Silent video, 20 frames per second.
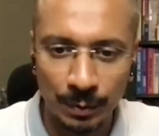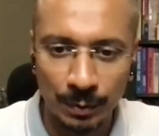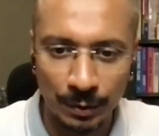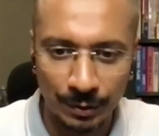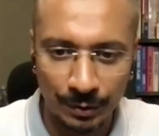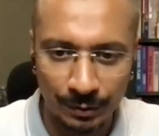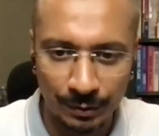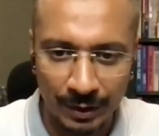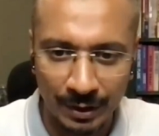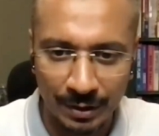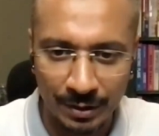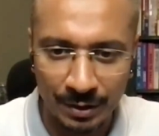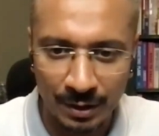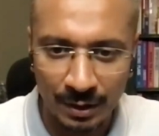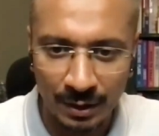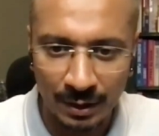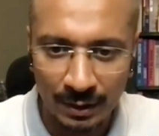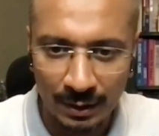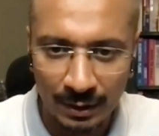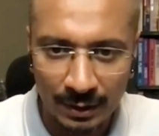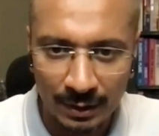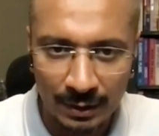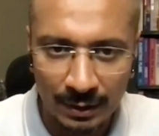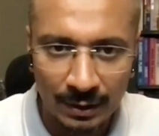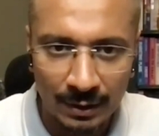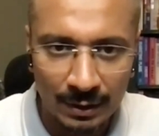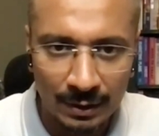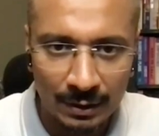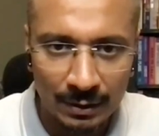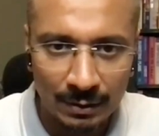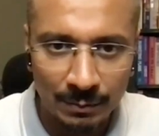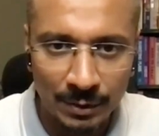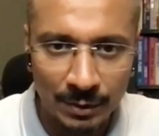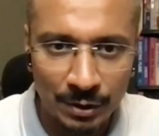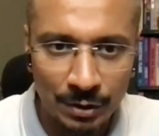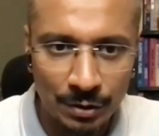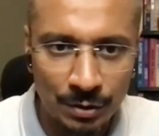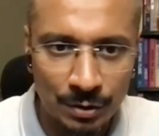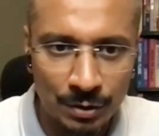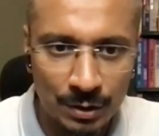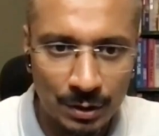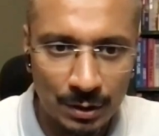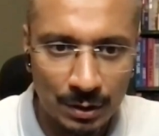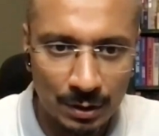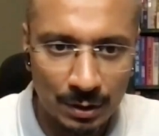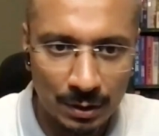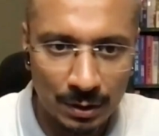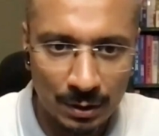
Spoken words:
Postgres. Let me just